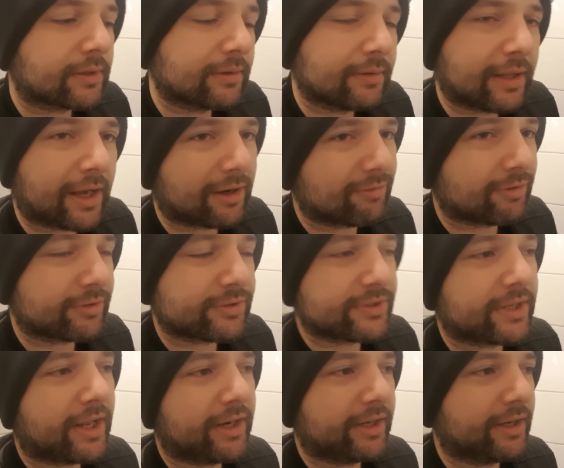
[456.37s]
lack of
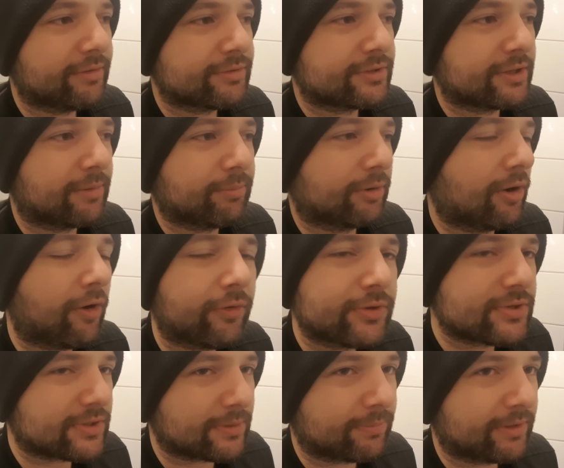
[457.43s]
understanding of some
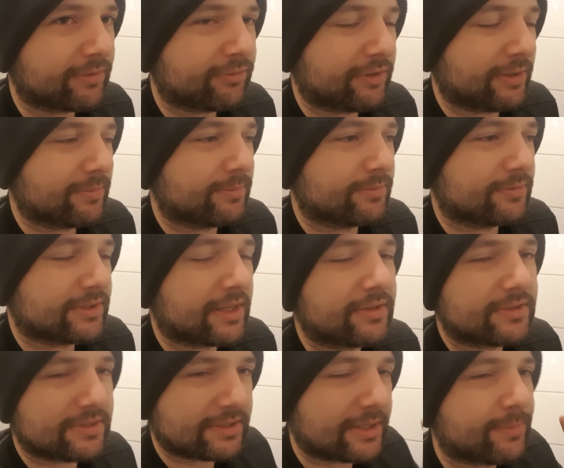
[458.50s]
concept
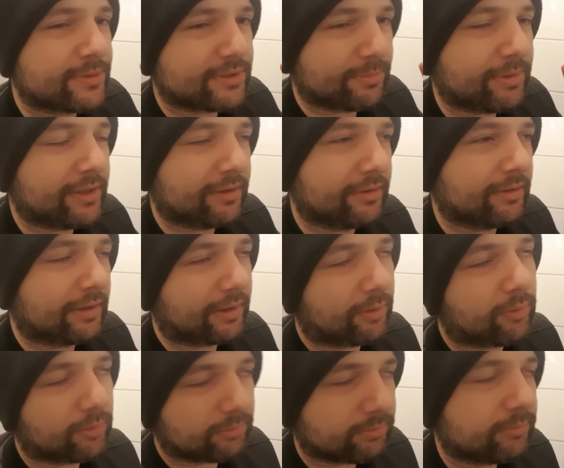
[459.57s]
that seems to be like,
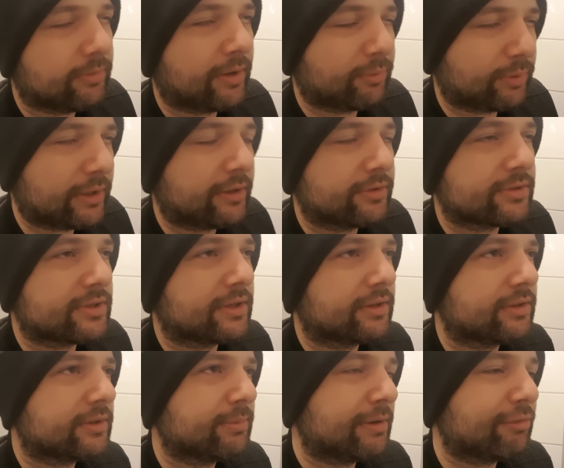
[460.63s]
or that we consider
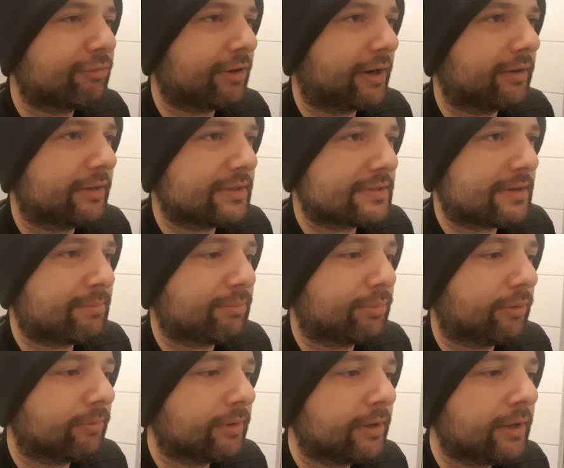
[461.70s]
to be fairly
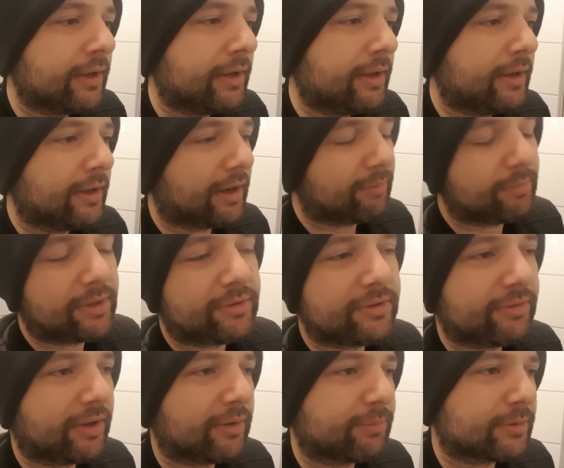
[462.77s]
simple. I met
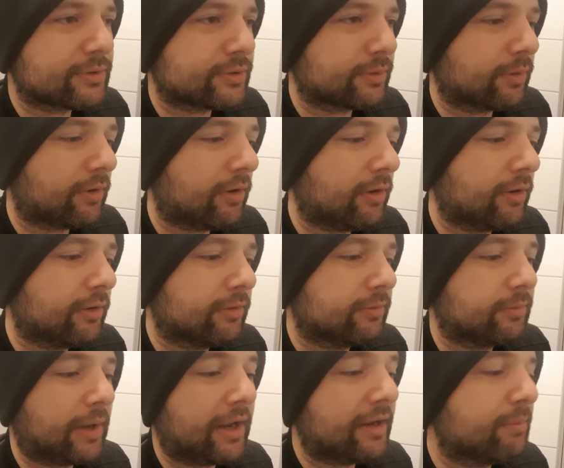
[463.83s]
developers who are
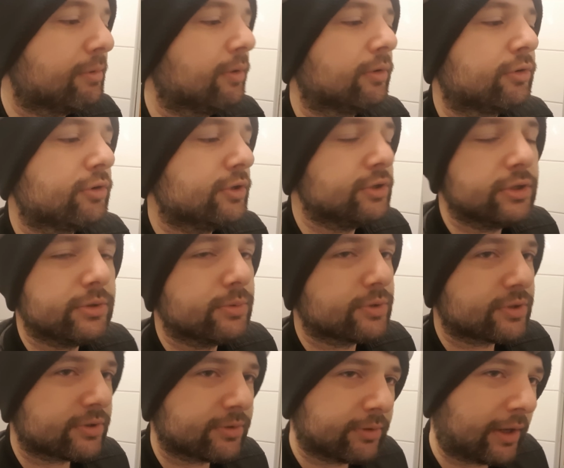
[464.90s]
able to
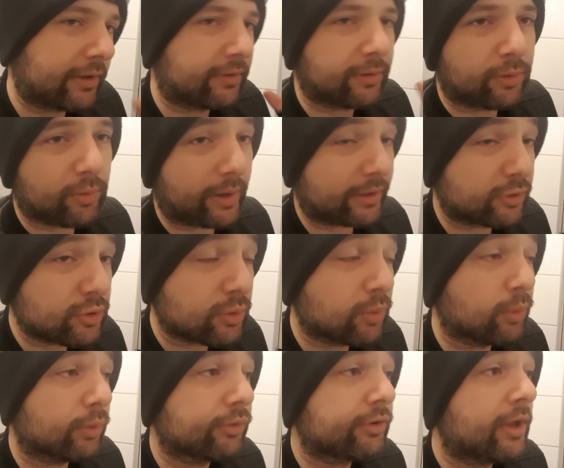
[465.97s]
use like the correct
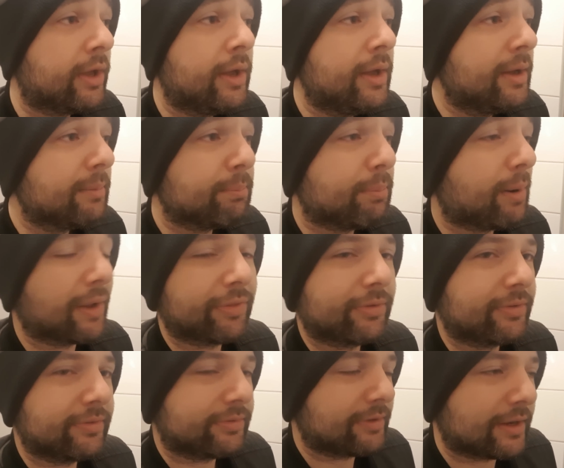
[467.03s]
tools, but
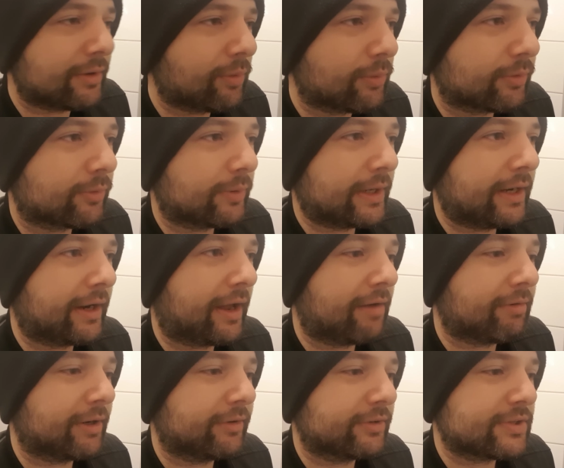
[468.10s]
they don't really have
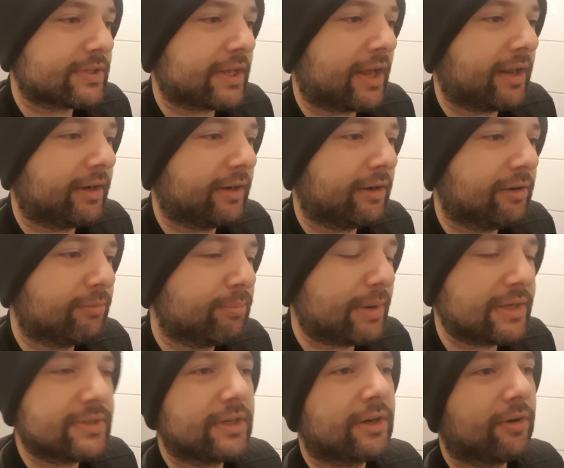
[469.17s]
an understanding of
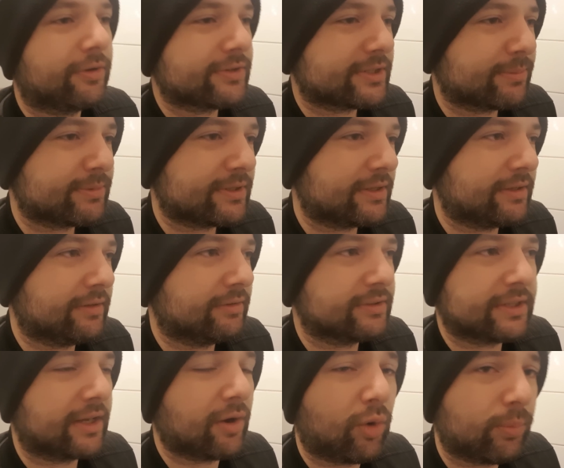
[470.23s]
basic concepts in,
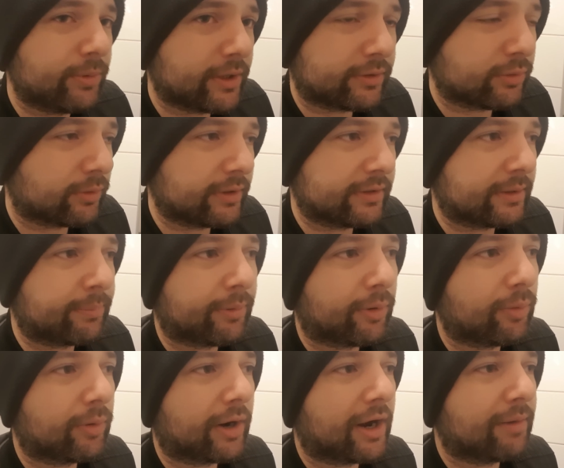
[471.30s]
say, object-oriented
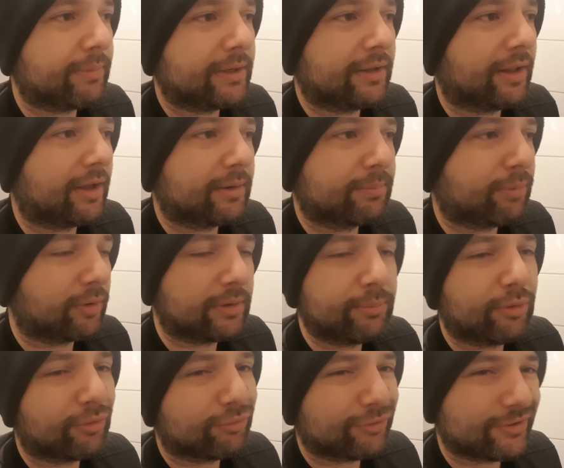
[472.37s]
programming, like
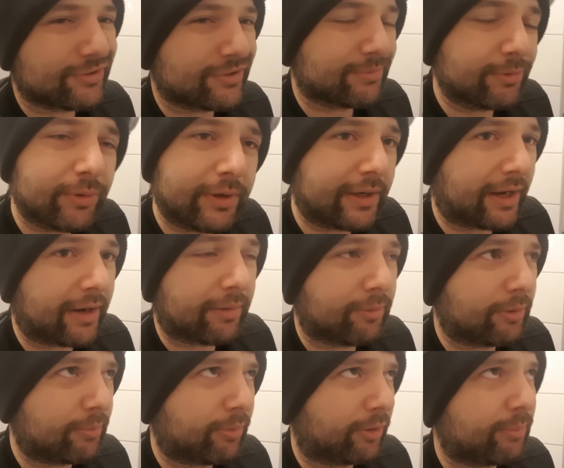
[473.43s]
polymorphism
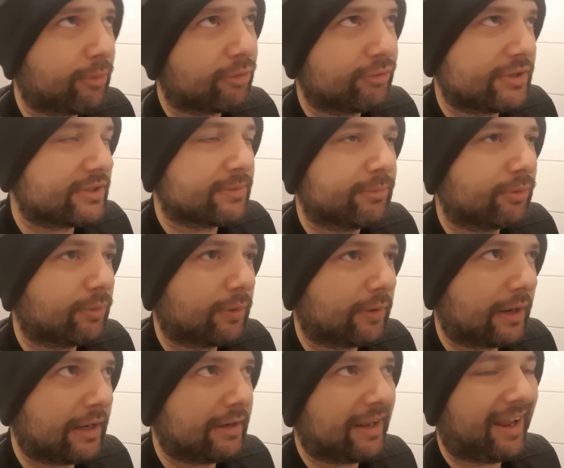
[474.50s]
or
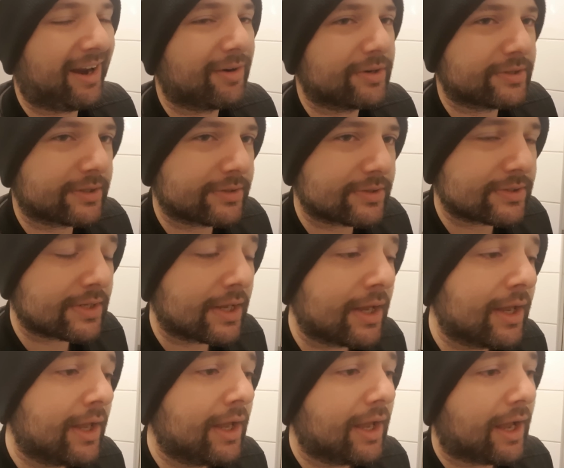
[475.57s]
inheritance.
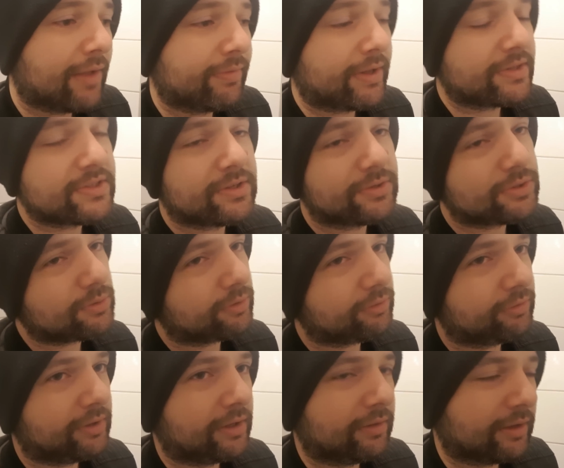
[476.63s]
And that's the sort of
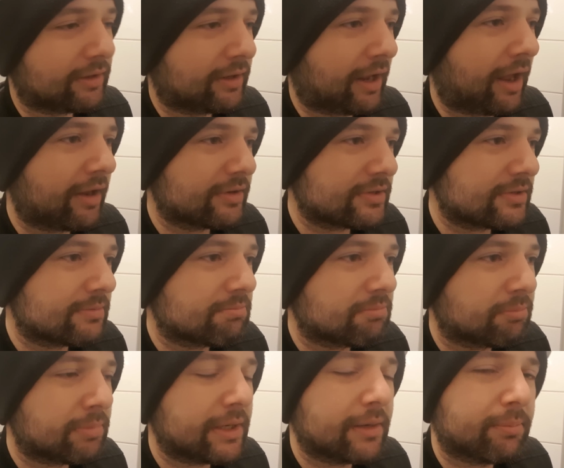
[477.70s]
thing that can
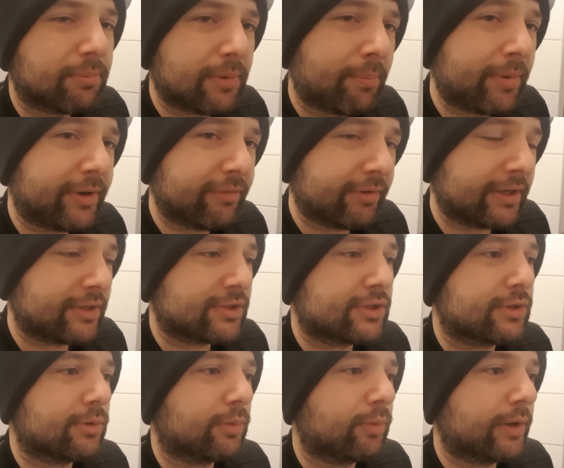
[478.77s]
be a bit of an
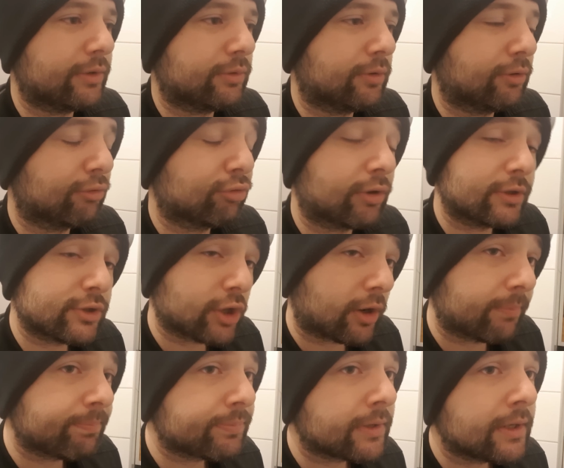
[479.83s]
issue when you look a
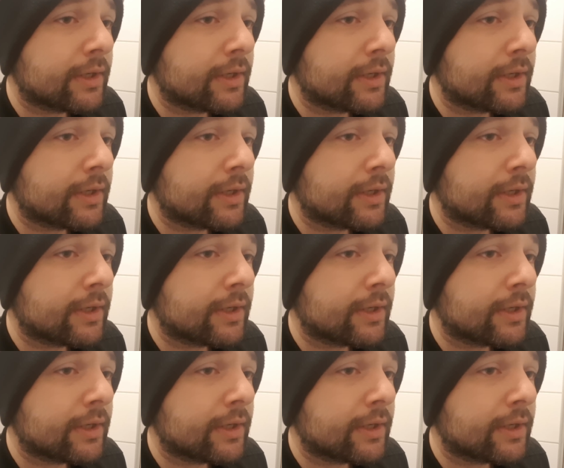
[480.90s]
job.